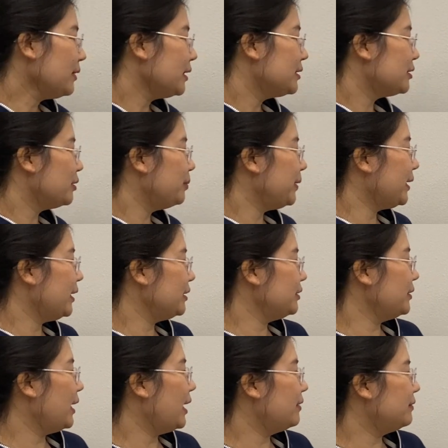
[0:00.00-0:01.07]
So because
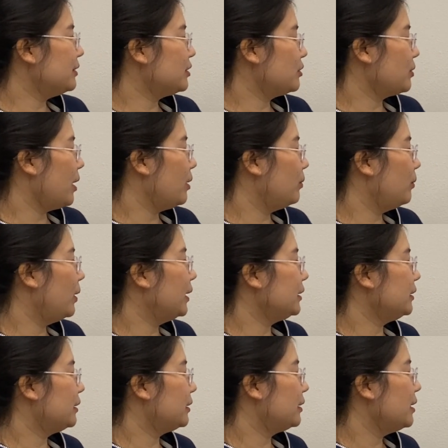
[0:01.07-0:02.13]
you have a strong
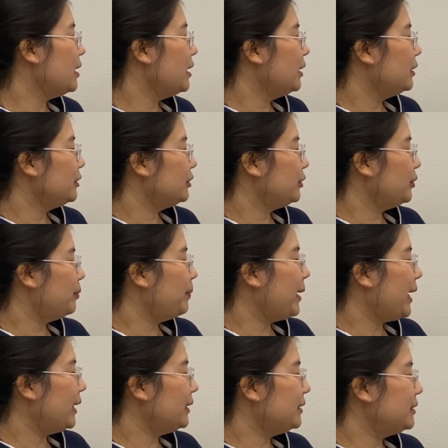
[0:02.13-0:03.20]
water to
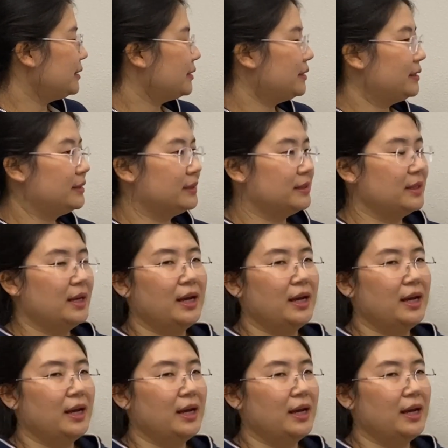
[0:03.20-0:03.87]
balance this